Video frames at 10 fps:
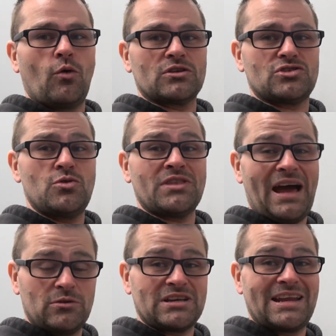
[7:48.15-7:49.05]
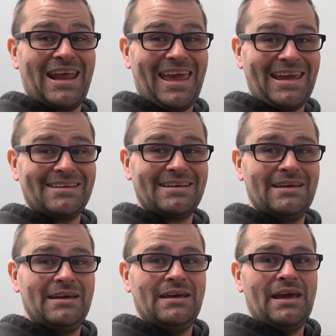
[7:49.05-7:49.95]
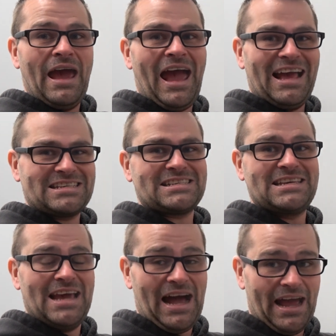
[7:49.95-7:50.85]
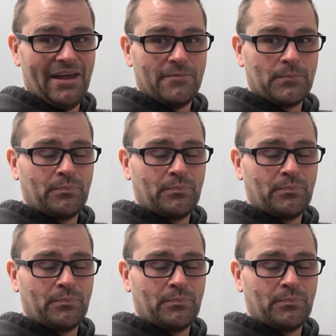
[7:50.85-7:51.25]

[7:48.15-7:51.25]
or 2008 STI.